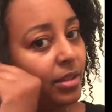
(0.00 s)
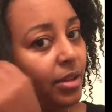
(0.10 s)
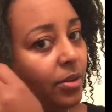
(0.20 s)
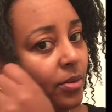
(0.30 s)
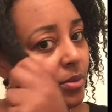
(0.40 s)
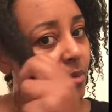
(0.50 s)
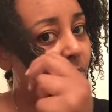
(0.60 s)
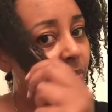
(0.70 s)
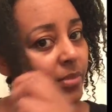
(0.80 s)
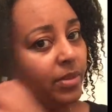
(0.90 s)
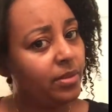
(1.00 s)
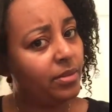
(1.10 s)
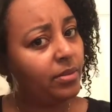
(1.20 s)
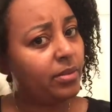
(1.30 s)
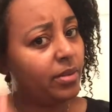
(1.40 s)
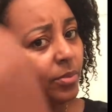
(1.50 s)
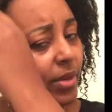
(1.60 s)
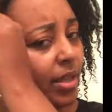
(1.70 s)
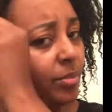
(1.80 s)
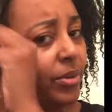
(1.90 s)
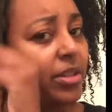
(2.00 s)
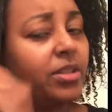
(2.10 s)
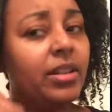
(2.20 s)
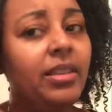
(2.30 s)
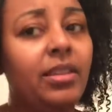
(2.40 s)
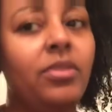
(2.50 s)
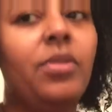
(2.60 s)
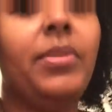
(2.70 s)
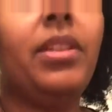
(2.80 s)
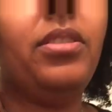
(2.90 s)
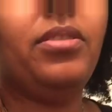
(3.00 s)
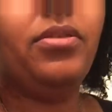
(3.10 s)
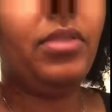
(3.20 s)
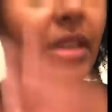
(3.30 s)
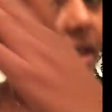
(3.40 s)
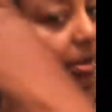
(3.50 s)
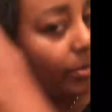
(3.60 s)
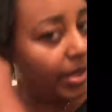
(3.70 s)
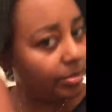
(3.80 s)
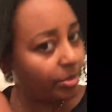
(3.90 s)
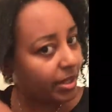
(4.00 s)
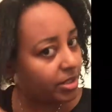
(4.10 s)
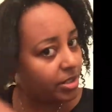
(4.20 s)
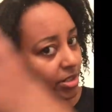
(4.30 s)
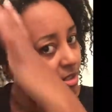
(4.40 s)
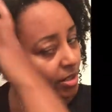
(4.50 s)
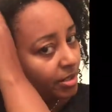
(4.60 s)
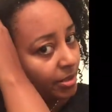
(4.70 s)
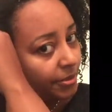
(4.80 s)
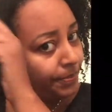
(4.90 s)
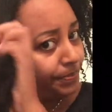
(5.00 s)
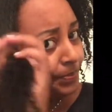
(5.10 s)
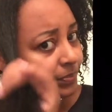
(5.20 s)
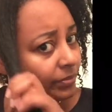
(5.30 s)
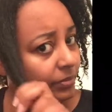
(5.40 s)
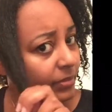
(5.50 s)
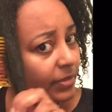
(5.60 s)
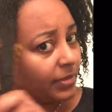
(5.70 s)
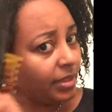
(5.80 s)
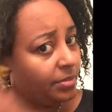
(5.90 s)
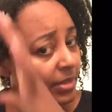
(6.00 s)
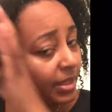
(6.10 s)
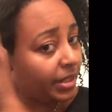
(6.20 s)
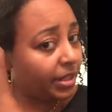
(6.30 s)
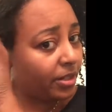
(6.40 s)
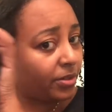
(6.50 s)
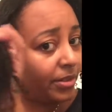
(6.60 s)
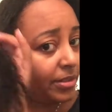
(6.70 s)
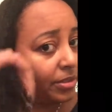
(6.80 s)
comb or the wet brush or anything. Normally I use like a wet brush on my hair or this